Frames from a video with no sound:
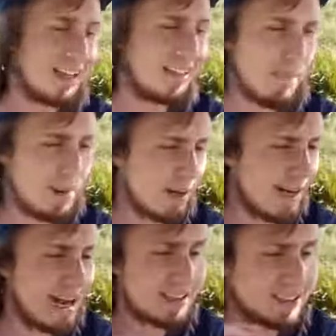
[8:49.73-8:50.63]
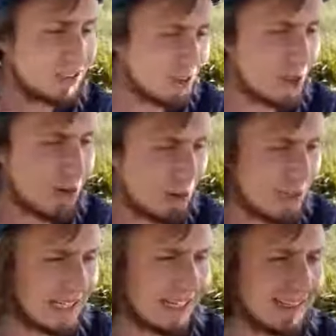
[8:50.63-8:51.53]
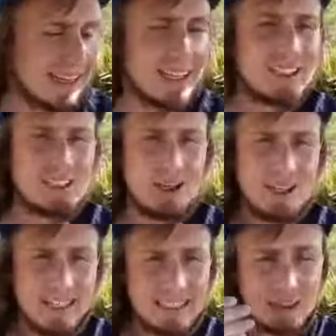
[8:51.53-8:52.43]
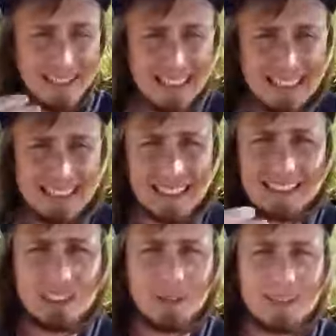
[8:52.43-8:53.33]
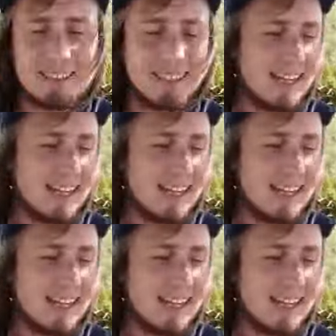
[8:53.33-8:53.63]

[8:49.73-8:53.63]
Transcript: They burn out so quickly. So you need to ease into it.